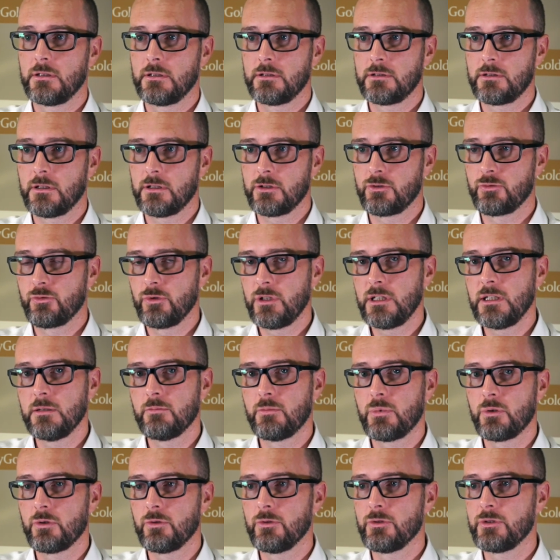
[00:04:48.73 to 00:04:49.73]
So it's really
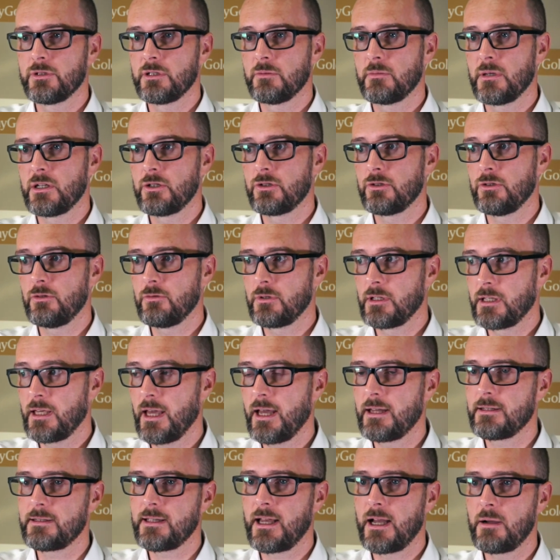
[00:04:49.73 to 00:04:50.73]
important to make sure you
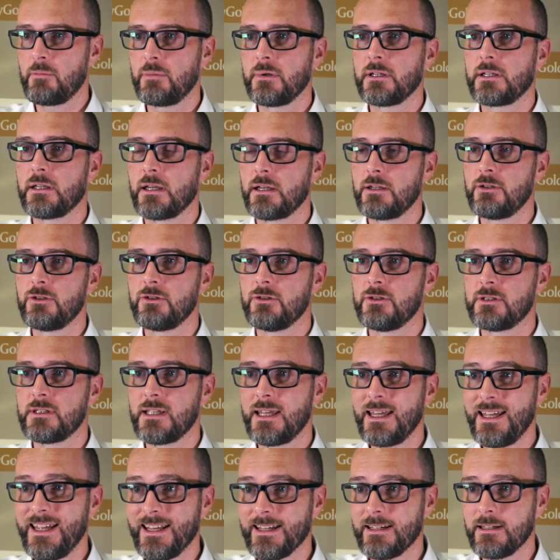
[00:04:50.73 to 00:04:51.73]
get applications
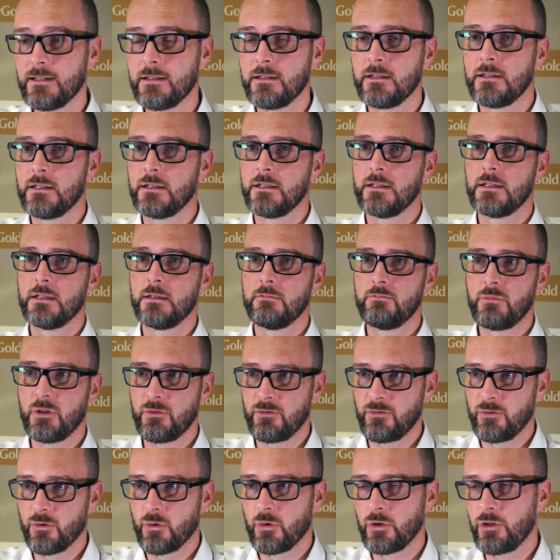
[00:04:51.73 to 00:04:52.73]
in
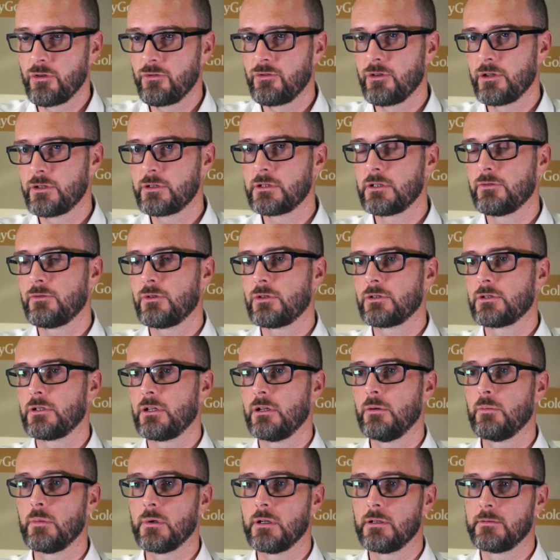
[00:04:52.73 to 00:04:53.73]
before the 1st of
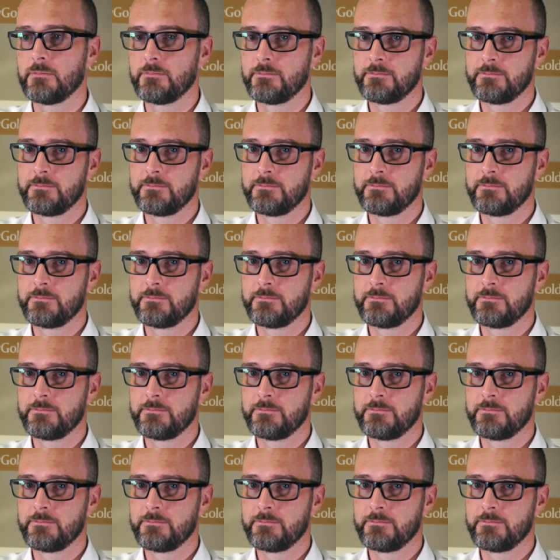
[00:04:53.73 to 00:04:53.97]
October.